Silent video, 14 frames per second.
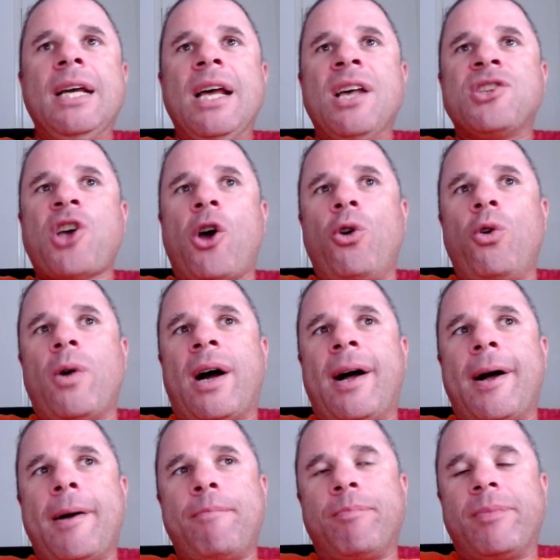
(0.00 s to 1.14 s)

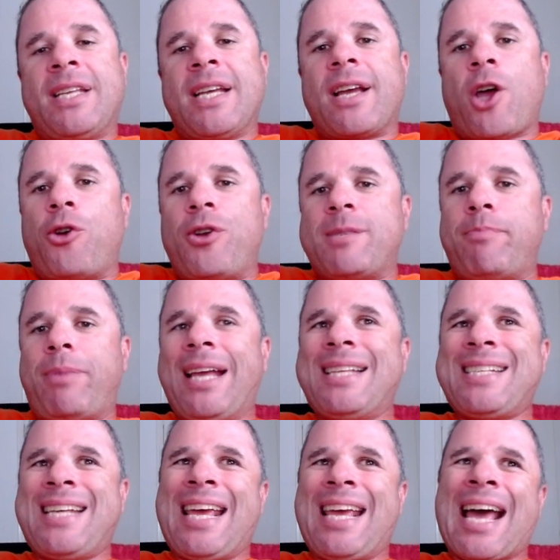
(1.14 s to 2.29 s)
So ticker code is
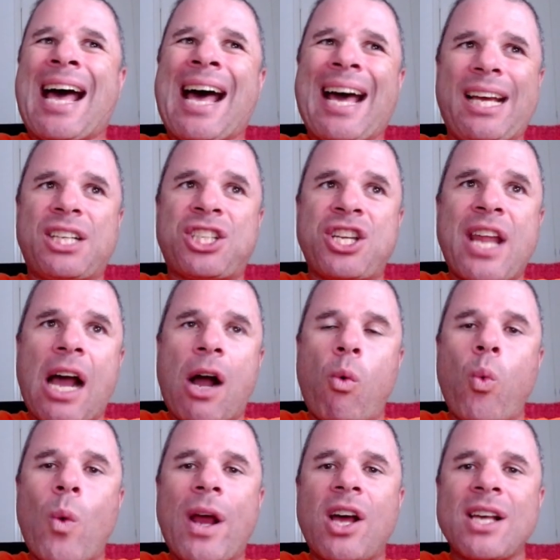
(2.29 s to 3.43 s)
BTH. Now,
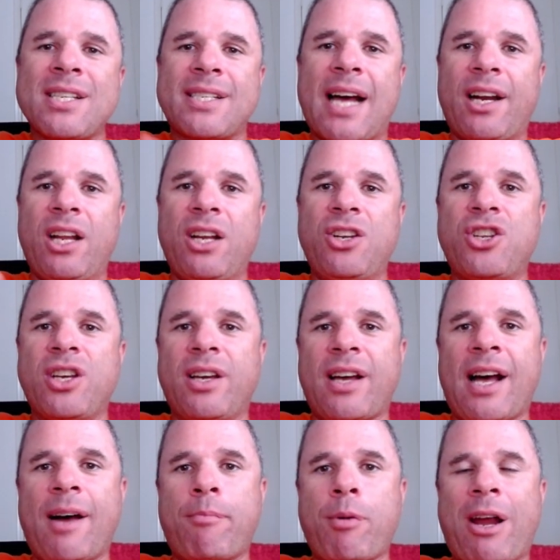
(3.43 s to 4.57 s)
when I started
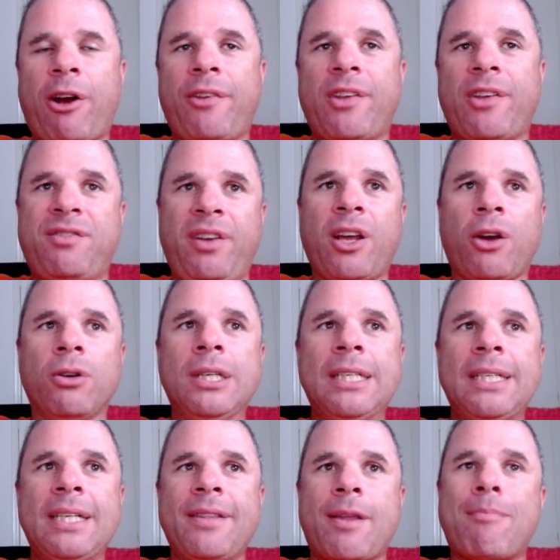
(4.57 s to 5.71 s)
preparing this video,
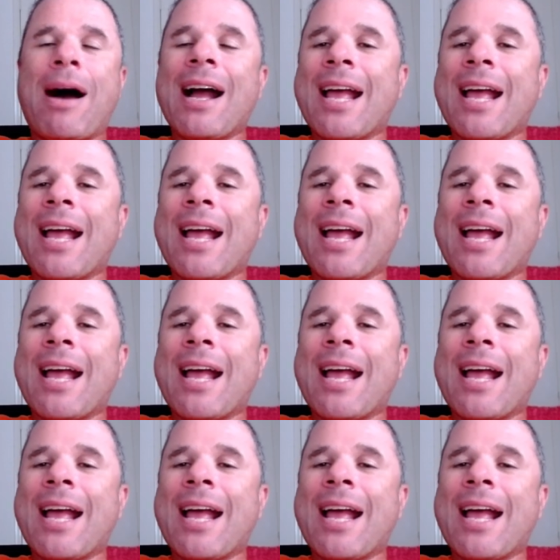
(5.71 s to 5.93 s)
the market